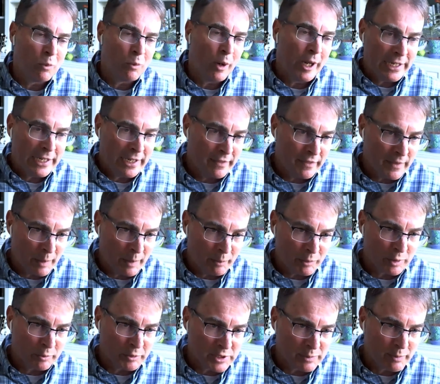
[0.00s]
and I'm waiting on
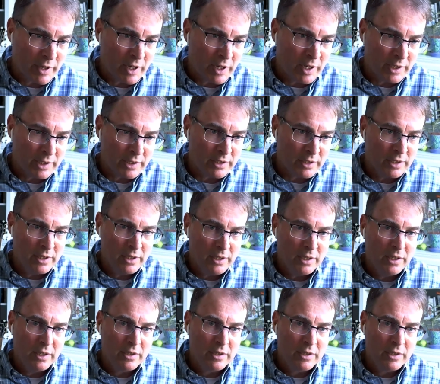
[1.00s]
them to respond.